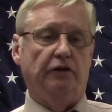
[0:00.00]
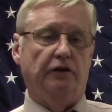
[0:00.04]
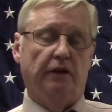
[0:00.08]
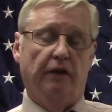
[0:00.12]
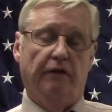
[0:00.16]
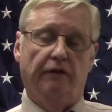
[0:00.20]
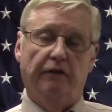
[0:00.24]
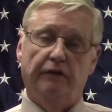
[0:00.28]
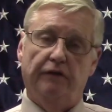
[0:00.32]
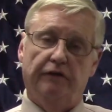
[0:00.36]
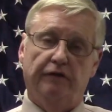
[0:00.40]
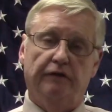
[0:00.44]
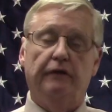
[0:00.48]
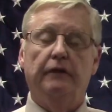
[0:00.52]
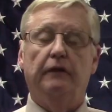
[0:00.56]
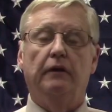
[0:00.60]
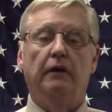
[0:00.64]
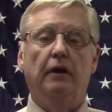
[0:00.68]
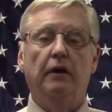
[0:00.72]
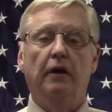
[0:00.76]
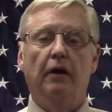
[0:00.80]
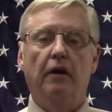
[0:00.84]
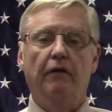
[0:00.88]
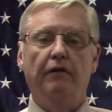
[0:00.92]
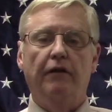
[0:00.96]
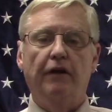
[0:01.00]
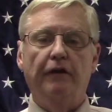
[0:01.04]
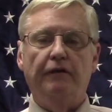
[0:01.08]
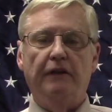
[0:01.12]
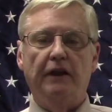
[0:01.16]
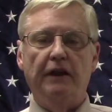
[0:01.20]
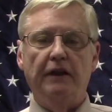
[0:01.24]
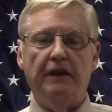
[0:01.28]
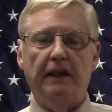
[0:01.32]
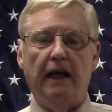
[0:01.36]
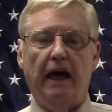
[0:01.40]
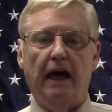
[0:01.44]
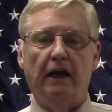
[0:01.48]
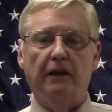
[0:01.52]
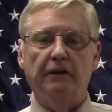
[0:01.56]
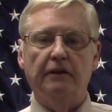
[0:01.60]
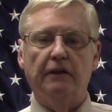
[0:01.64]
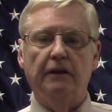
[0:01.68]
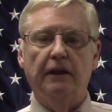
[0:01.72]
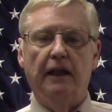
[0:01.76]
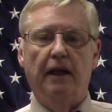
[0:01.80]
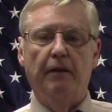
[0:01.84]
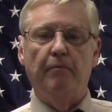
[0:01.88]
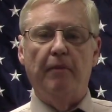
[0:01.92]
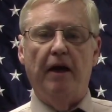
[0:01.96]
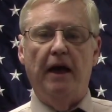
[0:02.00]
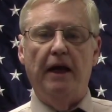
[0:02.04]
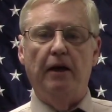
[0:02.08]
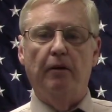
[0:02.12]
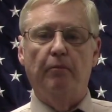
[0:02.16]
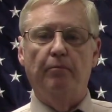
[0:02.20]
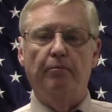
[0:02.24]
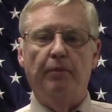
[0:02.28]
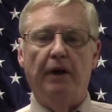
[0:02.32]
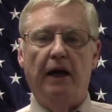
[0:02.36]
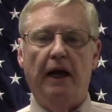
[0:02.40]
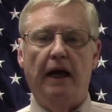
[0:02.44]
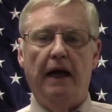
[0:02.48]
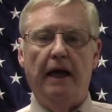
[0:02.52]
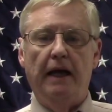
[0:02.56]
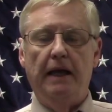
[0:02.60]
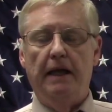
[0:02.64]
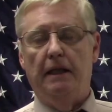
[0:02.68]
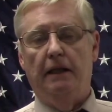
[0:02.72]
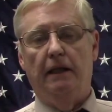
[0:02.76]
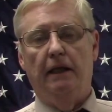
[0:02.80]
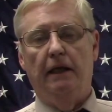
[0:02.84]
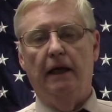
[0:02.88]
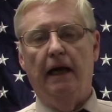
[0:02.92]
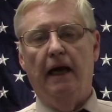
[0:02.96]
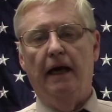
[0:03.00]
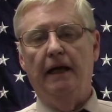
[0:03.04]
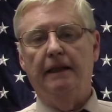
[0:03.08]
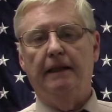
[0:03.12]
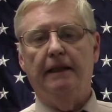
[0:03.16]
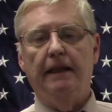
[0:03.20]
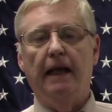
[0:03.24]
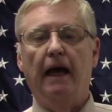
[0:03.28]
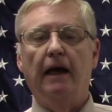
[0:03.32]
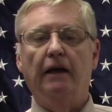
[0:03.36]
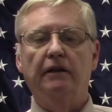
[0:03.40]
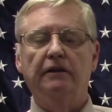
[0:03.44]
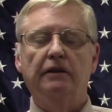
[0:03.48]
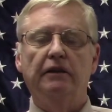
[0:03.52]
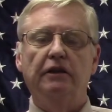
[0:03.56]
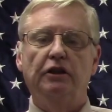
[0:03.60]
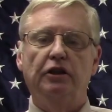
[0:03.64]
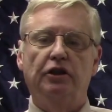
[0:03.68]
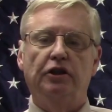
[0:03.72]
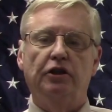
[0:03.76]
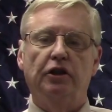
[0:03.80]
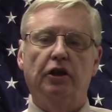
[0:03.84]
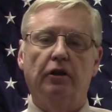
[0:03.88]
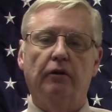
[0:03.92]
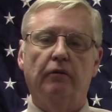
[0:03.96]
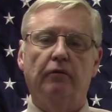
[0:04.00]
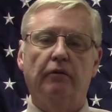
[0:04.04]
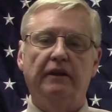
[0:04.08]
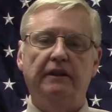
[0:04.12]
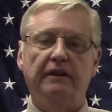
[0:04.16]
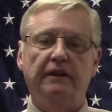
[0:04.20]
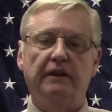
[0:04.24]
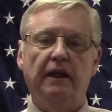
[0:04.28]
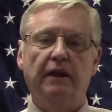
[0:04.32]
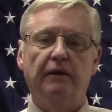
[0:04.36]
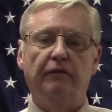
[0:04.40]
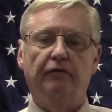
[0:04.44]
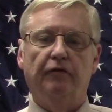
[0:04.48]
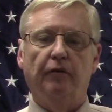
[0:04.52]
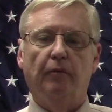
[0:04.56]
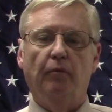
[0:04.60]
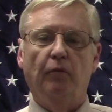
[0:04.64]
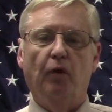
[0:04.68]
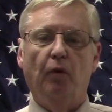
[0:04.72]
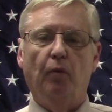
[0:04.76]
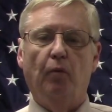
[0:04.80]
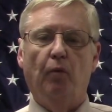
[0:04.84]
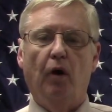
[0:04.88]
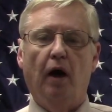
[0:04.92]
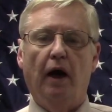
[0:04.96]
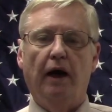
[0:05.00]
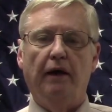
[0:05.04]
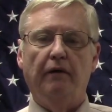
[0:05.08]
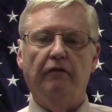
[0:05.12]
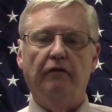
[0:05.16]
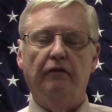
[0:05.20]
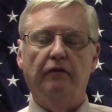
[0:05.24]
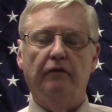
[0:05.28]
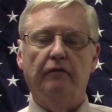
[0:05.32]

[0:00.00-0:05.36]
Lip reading: The $50,000 they made him pay and the $9,000 he should have received from the wife.